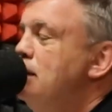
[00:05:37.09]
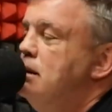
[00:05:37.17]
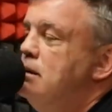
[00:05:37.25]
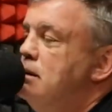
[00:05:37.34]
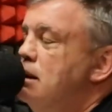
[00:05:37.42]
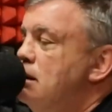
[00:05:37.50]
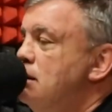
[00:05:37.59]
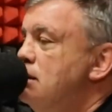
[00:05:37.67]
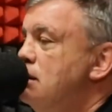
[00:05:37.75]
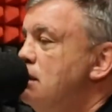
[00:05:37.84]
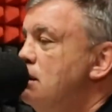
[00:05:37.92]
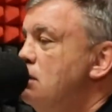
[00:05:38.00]
about the
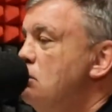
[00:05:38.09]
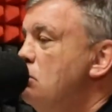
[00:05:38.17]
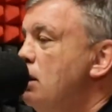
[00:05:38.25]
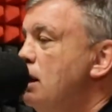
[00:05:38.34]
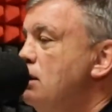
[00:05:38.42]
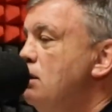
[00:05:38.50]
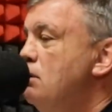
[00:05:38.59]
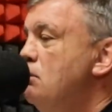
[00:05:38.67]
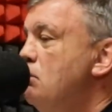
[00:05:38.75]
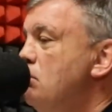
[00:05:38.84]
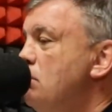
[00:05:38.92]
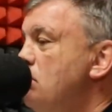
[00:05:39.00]
dinner where
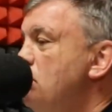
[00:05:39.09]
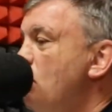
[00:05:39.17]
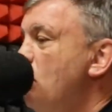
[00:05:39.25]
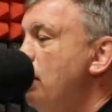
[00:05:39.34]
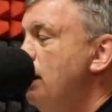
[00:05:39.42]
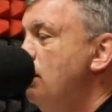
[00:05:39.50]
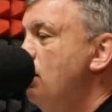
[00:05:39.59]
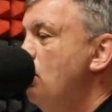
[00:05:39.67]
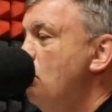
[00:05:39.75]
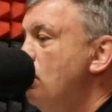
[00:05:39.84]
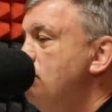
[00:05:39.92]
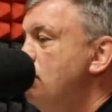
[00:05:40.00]
you know where to
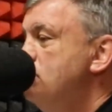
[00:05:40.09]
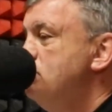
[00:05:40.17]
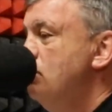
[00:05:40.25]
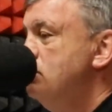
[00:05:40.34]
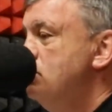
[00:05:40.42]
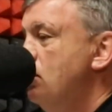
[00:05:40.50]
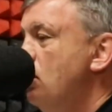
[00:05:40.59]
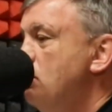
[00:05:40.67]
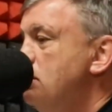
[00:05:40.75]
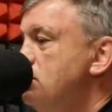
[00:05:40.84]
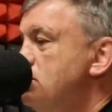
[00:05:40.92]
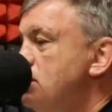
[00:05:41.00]
go, what restaurant to
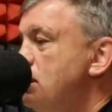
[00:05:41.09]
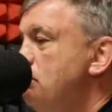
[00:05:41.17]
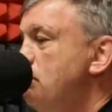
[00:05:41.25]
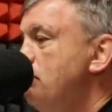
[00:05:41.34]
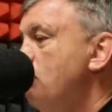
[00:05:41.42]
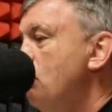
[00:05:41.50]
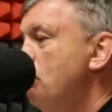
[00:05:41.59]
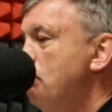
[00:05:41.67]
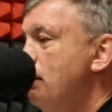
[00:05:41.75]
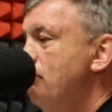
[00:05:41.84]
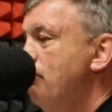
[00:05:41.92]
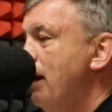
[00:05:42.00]
go in the city before a
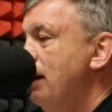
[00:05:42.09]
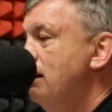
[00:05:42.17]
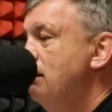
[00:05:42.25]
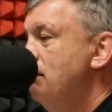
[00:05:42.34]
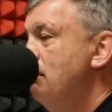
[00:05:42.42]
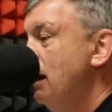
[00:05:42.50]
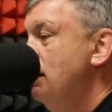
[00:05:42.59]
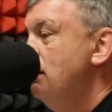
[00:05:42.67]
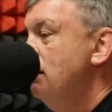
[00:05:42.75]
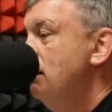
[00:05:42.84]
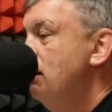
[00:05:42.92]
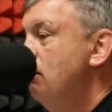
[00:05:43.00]
big fight,
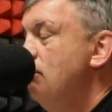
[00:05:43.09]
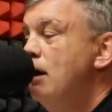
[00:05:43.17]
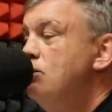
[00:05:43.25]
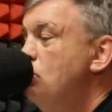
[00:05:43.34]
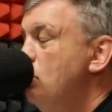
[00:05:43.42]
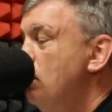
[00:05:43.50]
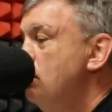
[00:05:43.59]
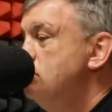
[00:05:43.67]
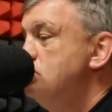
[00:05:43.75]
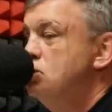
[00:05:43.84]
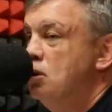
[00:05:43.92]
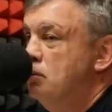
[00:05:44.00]
right? Around the
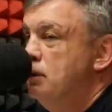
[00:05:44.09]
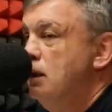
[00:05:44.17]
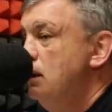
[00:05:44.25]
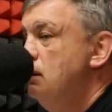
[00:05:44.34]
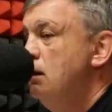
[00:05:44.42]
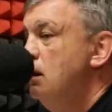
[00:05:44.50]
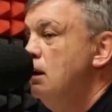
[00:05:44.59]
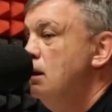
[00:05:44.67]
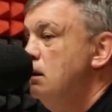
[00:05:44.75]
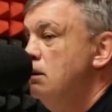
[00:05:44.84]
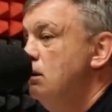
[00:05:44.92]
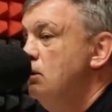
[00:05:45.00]
world, Germany,
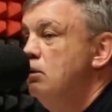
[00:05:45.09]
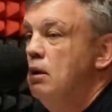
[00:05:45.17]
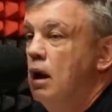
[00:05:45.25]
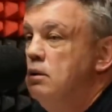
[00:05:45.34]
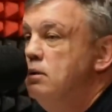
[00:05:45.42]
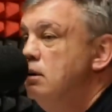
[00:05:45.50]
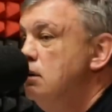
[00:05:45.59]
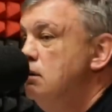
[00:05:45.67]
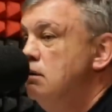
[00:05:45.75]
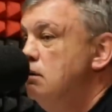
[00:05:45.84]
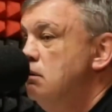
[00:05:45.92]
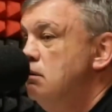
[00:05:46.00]
you know,
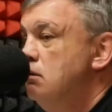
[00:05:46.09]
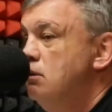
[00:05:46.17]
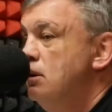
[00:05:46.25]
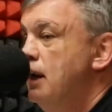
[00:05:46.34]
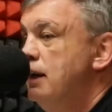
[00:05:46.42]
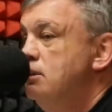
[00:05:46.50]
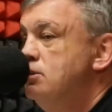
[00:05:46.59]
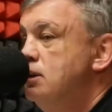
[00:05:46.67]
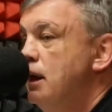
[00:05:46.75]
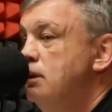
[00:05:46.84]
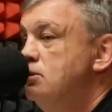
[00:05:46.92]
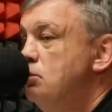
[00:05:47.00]
London, United
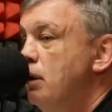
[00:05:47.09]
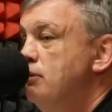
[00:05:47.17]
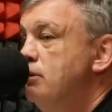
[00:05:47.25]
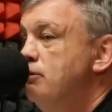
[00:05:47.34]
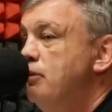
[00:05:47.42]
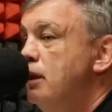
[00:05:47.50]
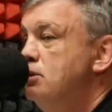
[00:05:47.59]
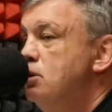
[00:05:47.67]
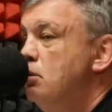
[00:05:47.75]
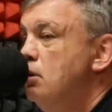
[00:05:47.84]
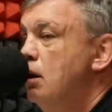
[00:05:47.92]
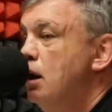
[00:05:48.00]
States, wherever the fight's
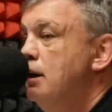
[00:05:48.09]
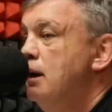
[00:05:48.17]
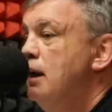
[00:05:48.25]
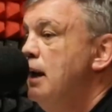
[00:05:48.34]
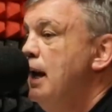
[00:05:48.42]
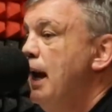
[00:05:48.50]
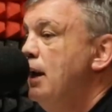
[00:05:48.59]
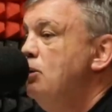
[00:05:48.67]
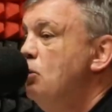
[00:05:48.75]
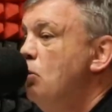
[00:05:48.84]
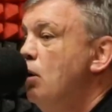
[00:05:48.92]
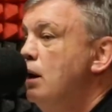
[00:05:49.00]
going on. And
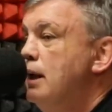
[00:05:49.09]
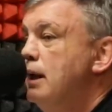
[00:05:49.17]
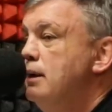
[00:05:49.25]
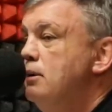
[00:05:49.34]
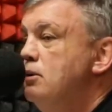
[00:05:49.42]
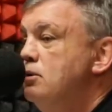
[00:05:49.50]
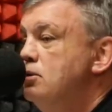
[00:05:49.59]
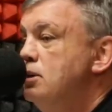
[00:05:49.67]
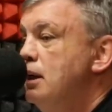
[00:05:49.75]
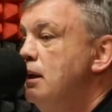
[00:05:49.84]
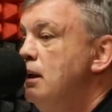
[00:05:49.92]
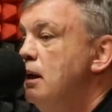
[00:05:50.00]
you walk in and you
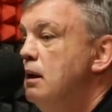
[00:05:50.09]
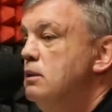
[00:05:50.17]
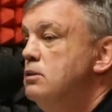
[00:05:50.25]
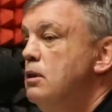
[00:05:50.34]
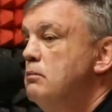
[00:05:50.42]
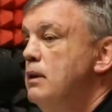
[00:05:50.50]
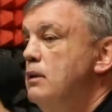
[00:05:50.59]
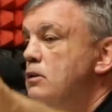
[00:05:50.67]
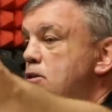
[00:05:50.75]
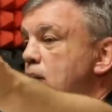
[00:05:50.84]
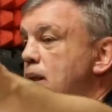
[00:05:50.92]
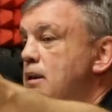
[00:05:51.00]
see something that
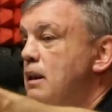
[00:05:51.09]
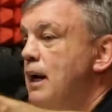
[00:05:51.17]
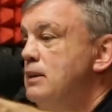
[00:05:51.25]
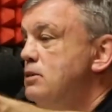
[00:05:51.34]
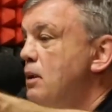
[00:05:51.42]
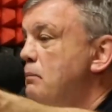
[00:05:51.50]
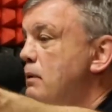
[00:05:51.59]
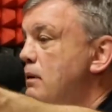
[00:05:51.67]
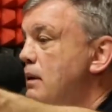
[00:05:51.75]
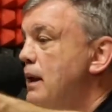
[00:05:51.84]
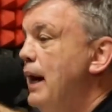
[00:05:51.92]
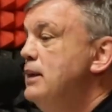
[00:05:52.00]
looks like the Last Supper.
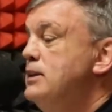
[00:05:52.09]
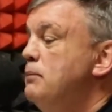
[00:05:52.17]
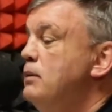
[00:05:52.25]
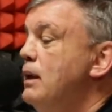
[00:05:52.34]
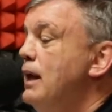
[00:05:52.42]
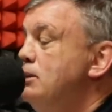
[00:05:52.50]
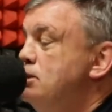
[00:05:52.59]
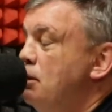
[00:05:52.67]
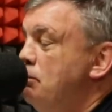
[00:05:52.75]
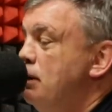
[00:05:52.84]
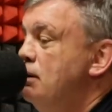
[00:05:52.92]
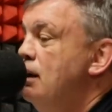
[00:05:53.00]
Except the Last
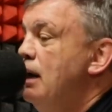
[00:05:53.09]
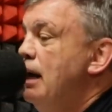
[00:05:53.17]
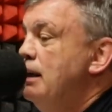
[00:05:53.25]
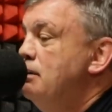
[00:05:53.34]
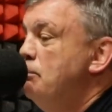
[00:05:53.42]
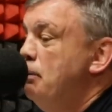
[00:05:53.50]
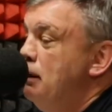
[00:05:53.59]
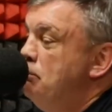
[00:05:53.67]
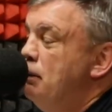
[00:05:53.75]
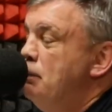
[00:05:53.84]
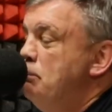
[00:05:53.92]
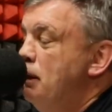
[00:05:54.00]
Supper, the
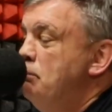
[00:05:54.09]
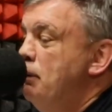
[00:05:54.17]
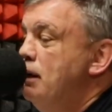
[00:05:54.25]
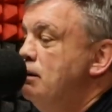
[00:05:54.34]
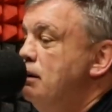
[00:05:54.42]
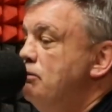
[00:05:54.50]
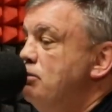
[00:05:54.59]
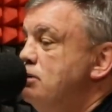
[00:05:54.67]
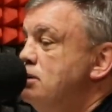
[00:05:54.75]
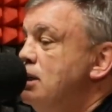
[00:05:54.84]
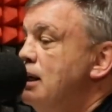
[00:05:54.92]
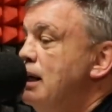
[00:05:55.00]
big
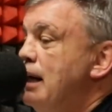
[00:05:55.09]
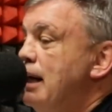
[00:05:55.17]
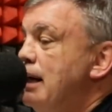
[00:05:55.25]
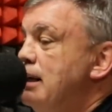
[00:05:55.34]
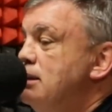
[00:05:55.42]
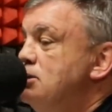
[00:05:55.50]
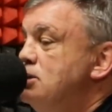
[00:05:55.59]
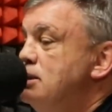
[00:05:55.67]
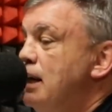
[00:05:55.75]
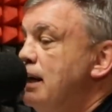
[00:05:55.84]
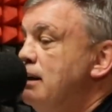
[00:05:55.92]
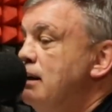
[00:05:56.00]
difference
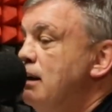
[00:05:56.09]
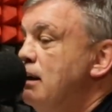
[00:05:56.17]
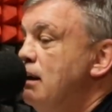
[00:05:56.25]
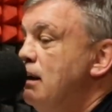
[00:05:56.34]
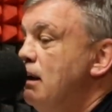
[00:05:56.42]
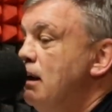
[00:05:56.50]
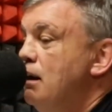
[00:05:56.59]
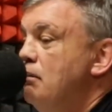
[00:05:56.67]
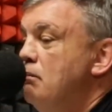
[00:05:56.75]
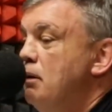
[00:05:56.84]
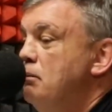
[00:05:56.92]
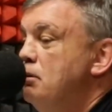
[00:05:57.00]
is that
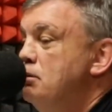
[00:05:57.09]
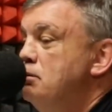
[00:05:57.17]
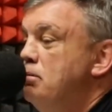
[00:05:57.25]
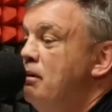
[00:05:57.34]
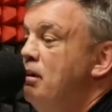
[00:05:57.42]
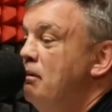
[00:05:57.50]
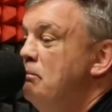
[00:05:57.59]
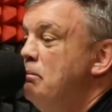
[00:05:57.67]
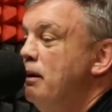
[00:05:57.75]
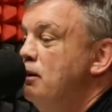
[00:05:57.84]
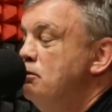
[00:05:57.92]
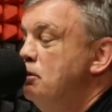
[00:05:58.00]
maybe there was a
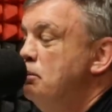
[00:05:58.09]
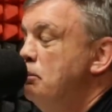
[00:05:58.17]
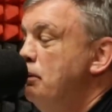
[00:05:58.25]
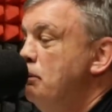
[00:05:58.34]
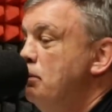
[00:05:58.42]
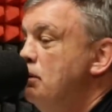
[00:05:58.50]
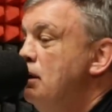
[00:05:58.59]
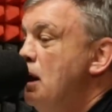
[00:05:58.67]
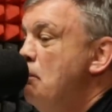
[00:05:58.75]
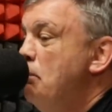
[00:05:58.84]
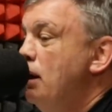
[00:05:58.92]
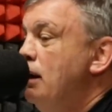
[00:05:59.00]
better group of people,
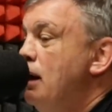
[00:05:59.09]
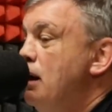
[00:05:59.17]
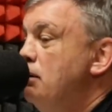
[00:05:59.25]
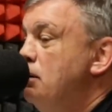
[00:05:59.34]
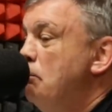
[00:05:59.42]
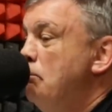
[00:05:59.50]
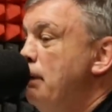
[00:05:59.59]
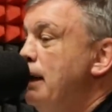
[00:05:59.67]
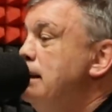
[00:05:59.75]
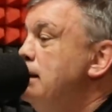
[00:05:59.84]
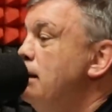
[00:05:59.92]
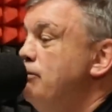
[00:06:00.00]
but the
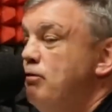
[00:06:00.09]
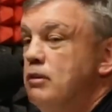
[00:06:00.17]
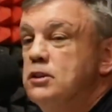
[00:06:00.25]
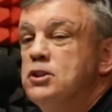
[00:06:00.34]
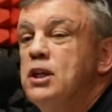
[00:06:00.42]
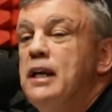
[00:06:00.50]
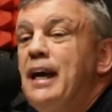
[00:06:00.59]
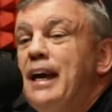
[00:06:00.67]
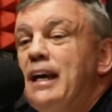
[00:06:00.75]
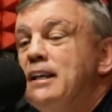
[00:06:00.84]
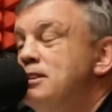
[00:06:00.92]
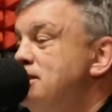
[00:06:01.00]
big difference
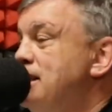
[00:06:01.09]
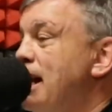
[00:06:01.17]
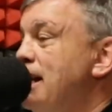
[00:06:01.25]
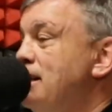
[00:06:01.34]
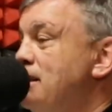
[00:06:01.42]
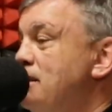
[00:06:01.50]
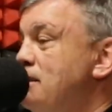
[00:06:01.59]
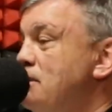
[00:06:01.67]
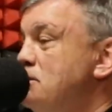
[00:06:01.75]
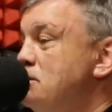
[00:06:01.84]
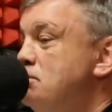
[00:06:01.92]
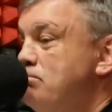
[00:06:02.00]
is that
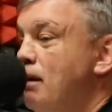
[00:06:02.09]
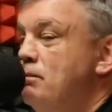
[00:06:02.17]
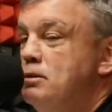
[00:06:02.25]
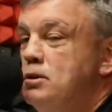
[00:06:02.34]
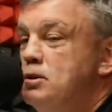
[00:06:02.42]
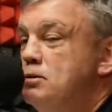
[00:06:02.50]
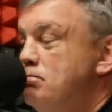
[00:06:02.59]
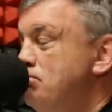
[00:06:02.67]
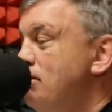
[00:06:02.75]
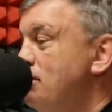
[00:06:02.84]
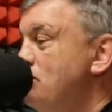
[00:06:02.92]
there was probably just